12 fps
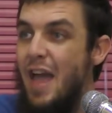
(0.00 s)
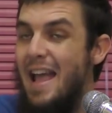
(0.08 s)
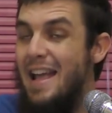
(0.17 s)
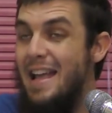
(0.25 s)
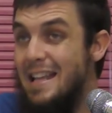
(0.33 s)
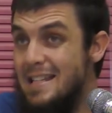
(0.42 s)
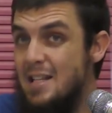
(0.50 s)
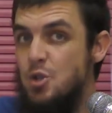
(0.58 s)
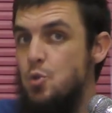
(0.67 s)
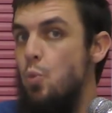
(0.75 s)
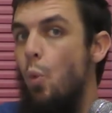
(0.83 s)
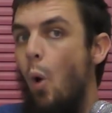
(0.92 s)
There
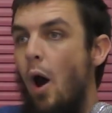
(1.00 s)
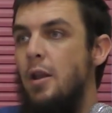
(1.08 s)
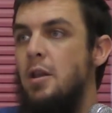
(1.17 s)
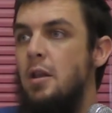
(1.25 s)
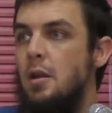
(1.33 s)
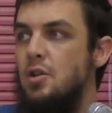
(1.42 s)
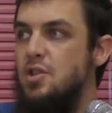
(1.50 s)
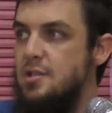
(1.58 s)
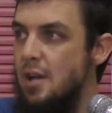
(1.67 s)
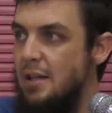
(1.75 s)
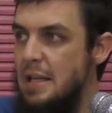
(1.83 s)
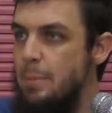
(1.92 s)
isn't one
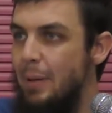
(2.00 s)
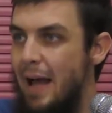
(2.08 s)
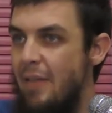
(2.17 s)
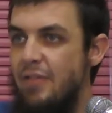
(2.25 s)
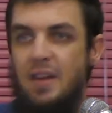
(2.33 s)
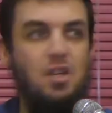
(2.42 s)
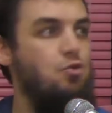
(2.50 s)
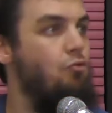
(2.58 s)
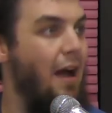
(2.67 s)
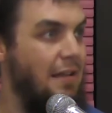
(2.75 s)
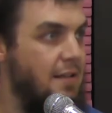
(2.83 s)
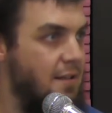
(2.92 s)
study plan that is
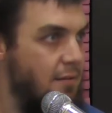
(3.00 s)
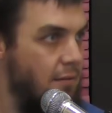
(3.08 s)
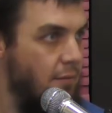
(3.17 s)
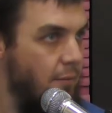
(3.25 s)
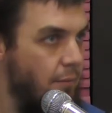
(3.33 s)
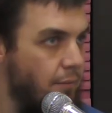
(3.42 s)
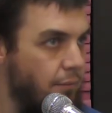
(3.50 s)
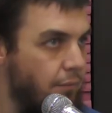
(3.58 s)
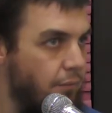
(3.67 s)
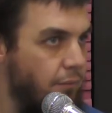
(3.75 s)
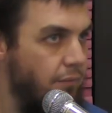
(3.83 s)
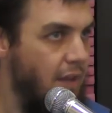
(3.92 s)
right.
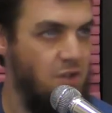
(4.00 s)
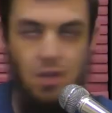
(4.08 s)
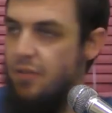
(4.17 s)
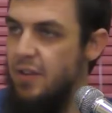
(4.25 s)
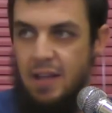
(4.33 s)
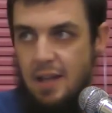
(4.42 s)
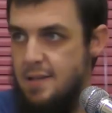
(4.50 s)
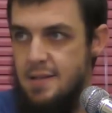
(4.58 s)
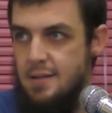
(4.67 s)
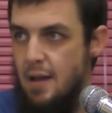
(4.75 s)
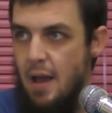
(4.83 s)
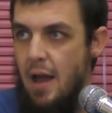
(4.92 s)
That's not the
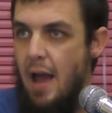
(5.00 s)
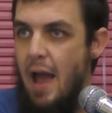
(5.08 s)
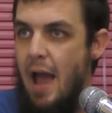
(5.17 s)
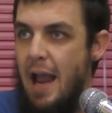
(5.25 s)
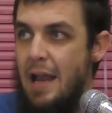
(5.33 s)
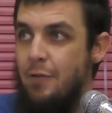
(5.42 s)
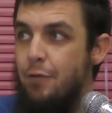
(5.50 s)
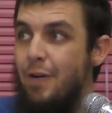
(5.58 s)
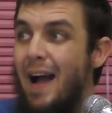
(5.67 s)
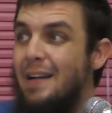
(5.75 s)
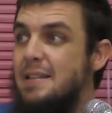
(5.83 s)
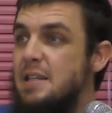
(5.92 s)
case. In
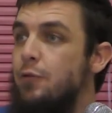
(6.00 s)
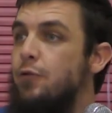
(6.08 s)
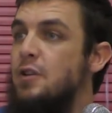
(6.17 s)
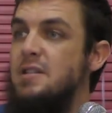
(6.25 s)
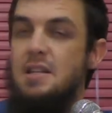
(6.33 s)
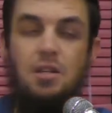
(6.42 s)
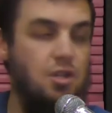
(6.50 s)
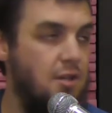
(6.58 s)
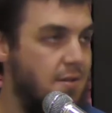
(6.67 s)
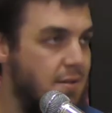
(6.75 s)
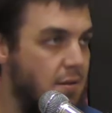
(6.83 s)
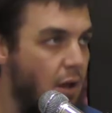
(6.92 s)
fact, different
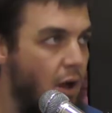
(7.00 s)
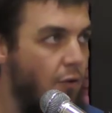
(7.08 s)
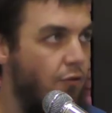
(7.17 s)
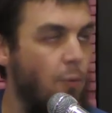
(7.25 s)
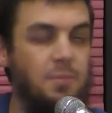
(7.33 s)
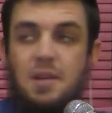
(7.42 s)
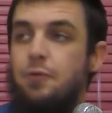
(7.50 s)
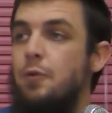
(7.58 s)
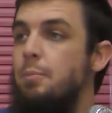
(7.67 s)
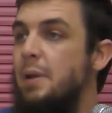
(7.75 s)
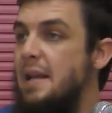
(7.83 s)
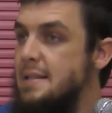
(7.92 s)
teachers from
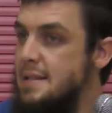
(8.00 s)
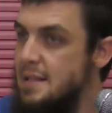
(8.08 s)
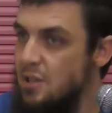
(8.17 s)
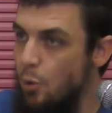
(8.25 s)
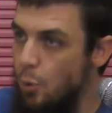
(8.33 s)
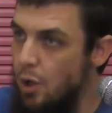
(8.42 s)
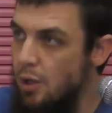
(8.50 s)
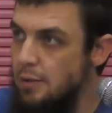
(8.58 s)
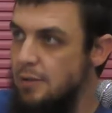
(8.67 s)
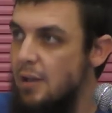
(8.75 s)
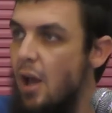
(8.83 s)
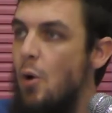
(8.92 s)
different places in the
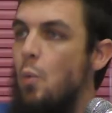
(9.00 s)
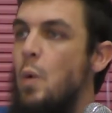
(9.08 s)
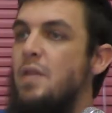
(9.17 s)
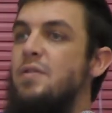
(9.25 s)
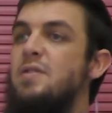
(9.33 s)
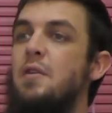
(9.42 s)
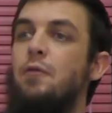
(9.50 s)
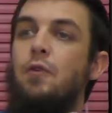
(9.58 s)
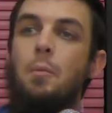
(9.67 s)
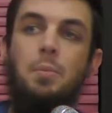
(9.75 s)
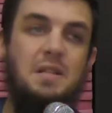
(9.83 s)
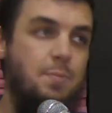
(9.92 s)
world with
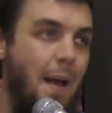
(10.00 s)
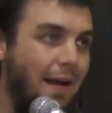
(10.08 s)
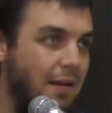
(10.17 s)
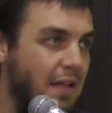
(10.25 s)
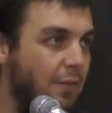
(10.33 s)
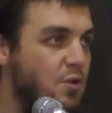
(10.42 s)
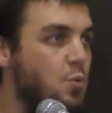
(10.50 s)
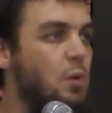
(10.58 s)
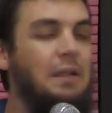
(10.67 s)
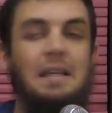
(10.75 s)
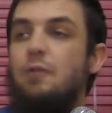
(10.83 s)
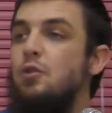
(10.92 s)
different perspectives
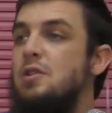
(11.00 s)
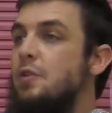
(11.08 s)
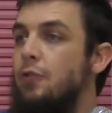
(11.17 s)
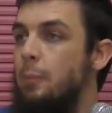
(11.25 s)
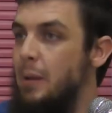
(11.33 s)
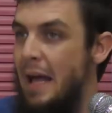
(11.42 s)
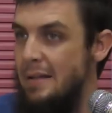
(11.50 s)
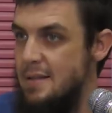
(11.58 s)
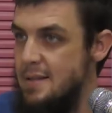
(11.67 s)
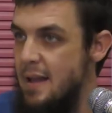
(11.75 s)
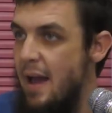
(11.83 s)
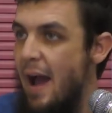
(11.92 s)
will give you different
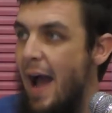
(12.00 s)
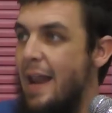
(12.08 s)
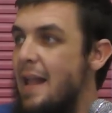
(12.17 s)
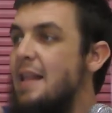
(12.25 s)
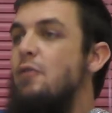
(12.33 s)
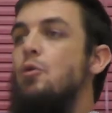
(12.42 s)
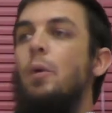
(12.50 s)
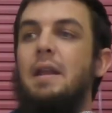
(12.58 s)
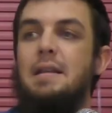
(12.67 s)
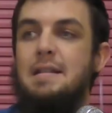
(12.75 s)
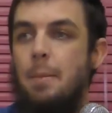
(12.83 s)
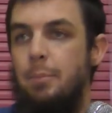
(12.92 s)
plans. And I'll give you
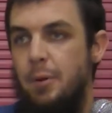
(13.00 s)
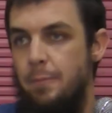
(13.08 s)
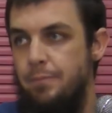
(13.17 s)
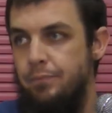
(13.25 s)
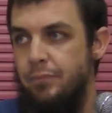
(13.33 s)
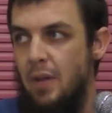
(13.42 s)
one example.